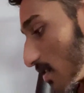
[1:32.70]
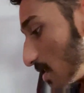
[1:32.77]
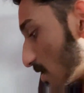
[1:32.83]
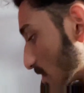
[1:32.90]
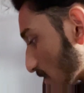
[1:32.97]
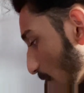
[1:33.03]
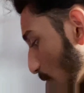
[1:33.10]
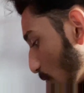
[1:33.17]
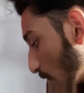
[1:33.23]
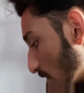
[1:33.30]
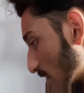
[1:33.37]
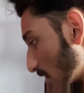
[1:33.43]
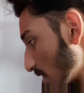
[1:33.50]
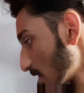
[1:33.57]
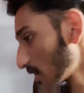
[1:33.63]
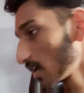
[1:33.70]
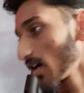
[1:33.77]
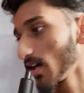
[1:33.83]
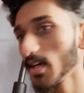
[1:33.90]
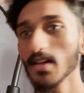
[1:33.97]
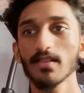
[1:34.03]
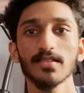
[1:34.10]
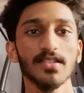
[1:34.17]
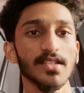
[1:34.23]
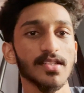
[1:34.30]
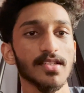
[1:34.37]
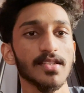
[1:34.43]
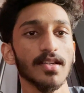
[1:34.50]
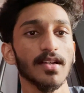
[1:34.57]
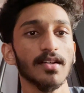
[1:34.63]
since i'm waiting i'll
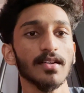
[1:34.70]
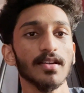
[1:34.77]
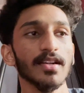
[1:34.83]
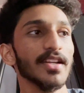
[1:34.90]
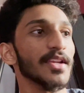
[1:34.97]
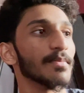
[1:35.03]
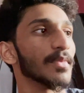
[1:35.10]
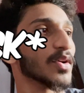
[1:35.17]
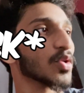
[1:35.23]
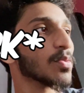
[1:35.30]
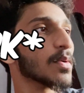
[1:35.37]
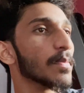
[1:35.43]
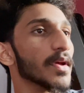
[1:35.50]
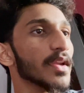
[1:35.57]
just uh, clean my room a